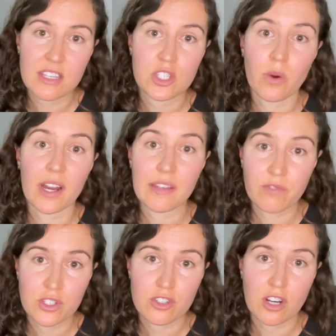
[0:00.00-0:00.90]
and to our
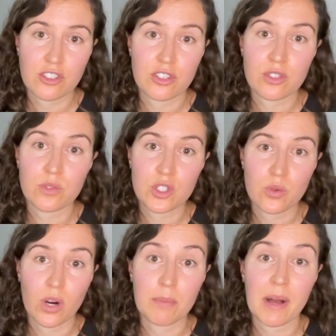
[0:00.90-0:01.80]
infrastructure to
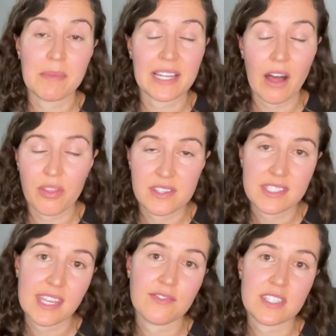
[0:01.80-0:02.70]
ensure public health
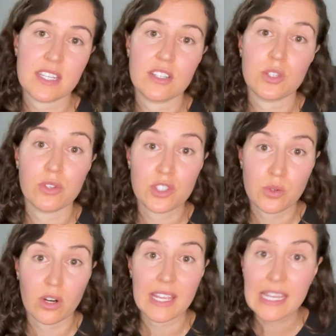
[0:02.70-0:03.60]
and safety, to
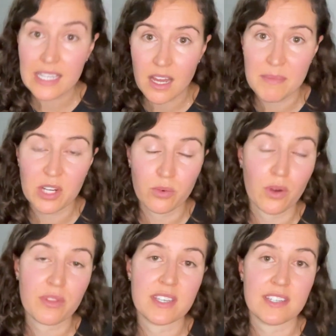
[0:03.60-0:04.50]
ensure economic
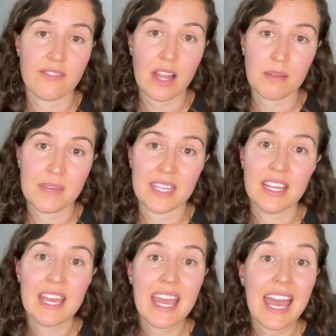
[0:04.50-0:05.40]
growth and development,
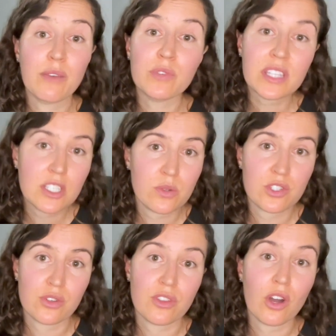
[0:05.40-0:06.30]
and really to
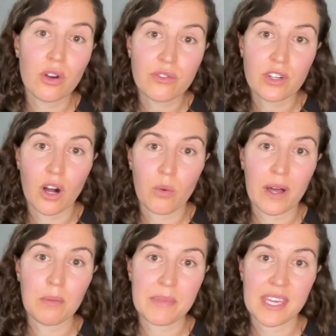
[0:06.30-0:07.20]
ensure the overall
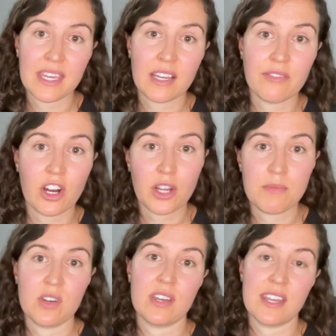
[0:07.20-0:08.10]
well-being of our
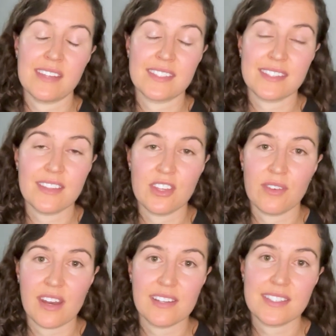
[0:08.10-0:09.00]
communities in the
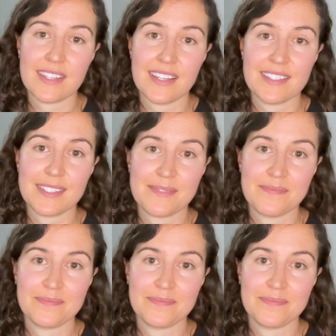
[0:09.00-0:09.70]
United States.